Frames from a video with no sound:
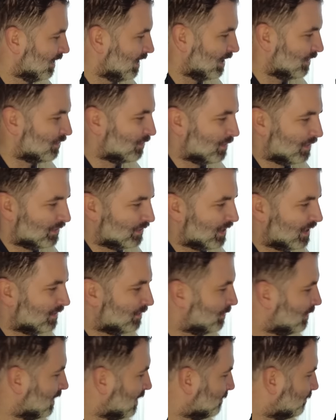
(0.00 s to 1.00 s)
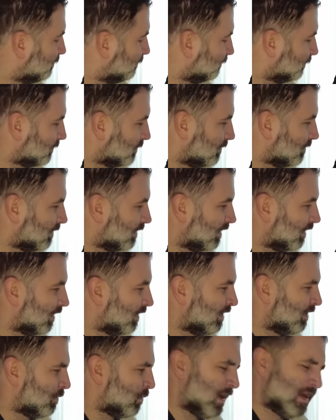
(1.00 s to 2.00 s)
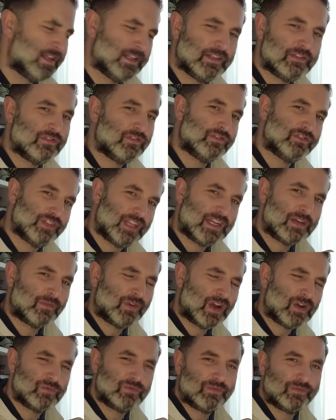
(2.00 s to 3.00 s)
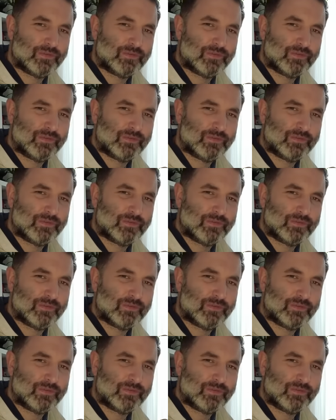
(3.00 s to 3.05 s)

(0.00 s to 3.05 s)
And so I said to them, why didn't you stay around